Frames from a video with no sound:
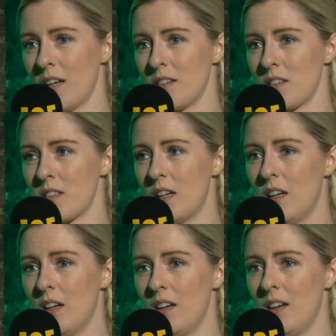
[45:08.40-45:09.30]
and
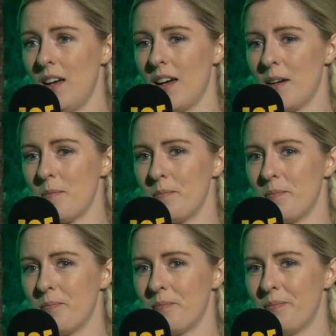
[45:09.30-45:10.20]
um
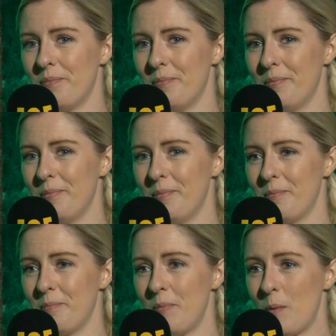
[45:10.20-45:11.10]

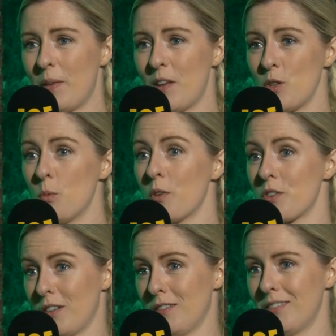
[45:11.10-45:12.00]
maybe they do
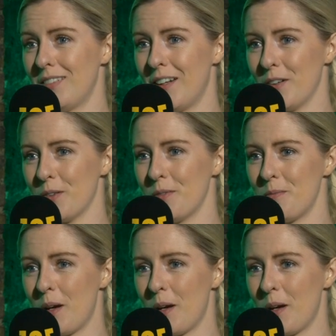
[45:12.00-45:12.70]
wonder you know yeah.